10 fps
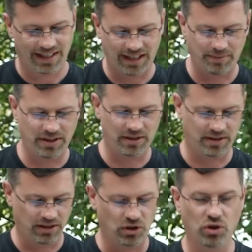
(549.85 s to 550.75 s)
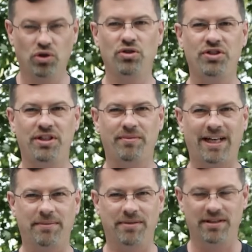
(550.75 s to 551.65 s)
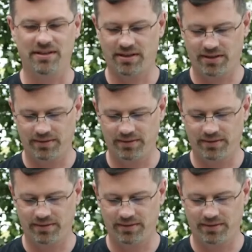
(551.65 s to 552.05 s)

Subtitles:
I'm gonna loosely wrap this